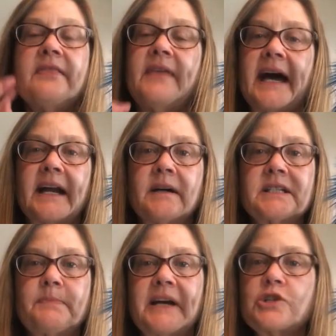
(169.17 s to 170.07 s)
that a
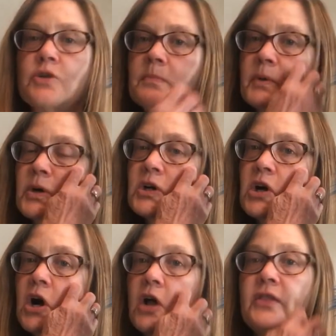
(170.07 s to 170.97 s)
special bird
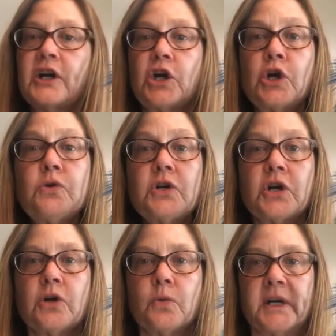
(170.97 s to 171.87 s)
called the
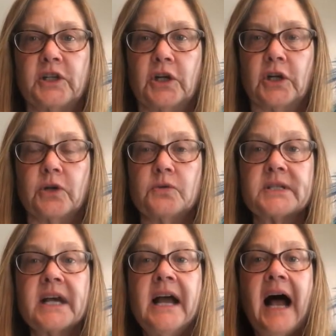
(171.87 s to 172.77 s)
cuckoo would use.